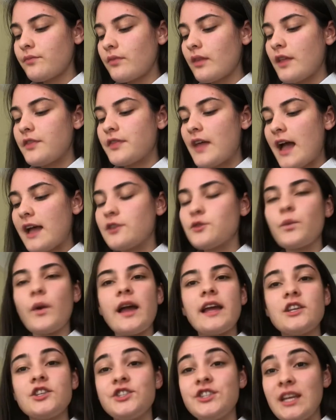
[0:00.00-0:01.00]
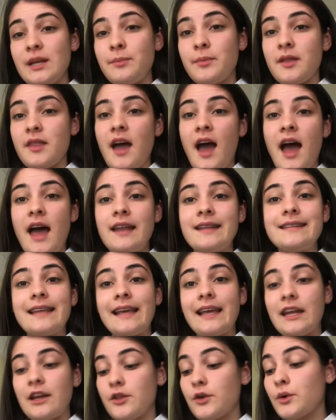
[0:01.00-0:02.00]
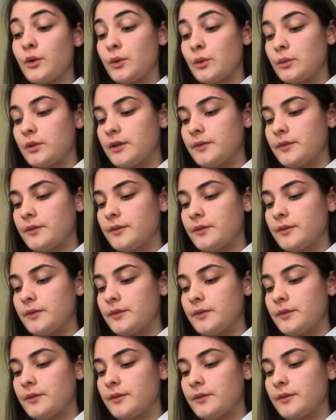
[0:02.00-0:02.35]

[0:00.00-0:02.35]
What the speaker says: That is why it's cheaper than Senghennydd Hall.